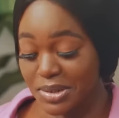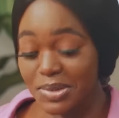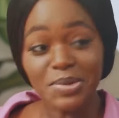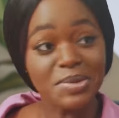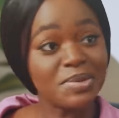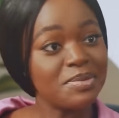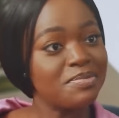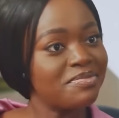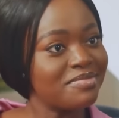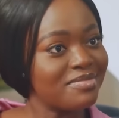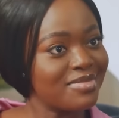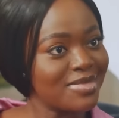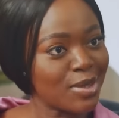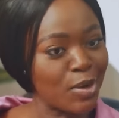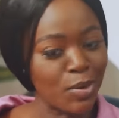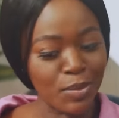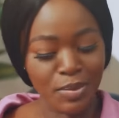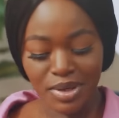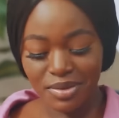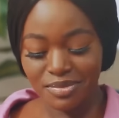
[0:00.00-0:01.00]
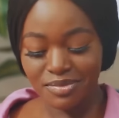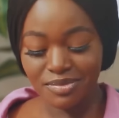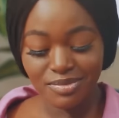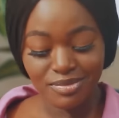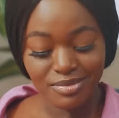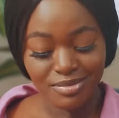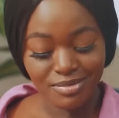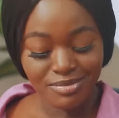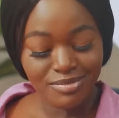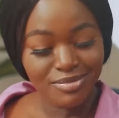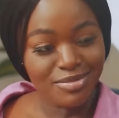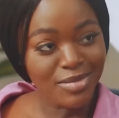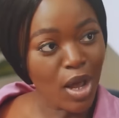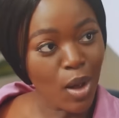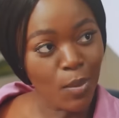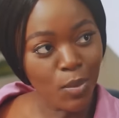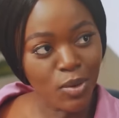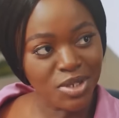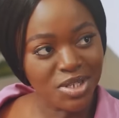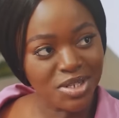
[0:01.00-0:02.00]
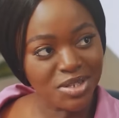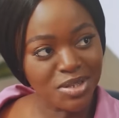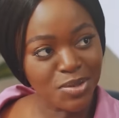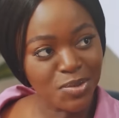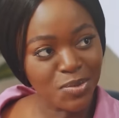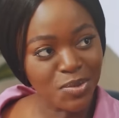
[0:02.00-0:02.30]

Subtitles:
So tell me, how much is